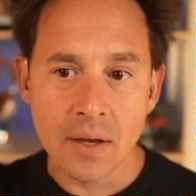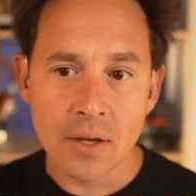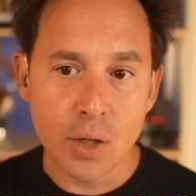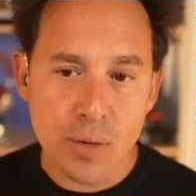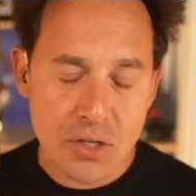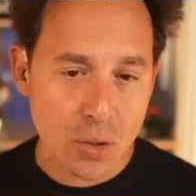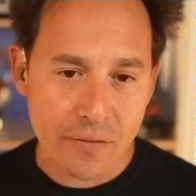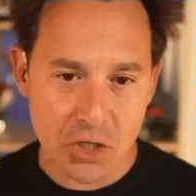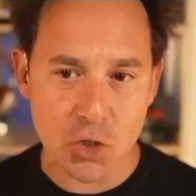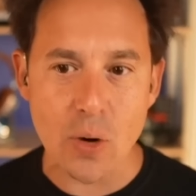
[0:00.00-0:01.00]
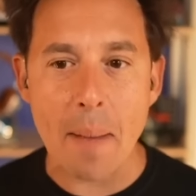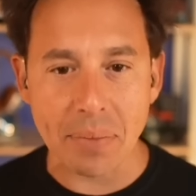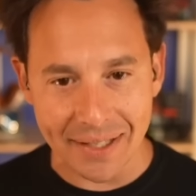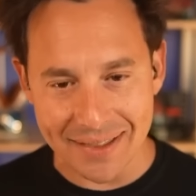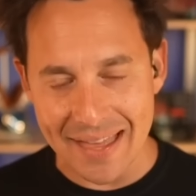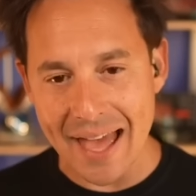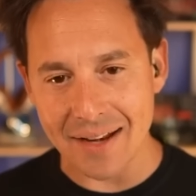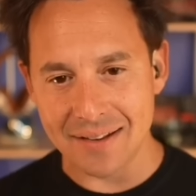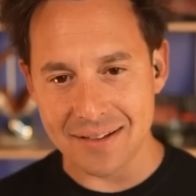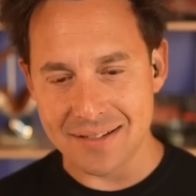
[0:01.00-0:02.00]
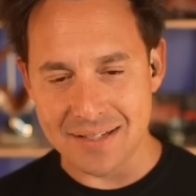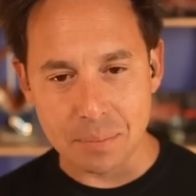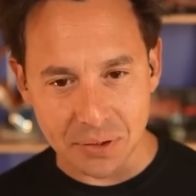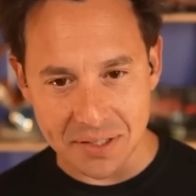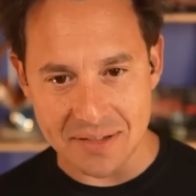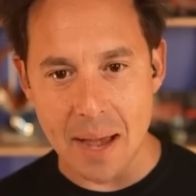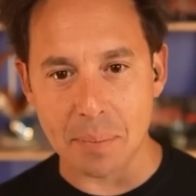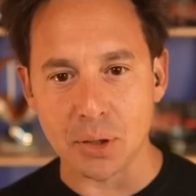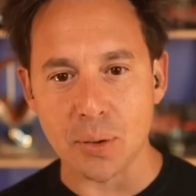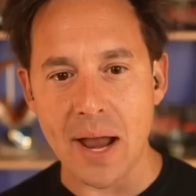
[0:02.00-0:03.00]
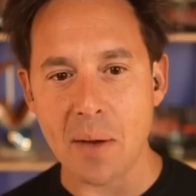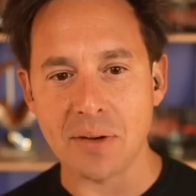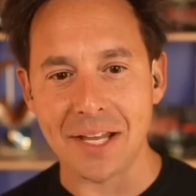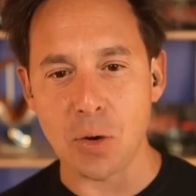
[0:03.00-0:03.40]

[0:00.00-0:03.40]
You can sort of extrapolate that simple example around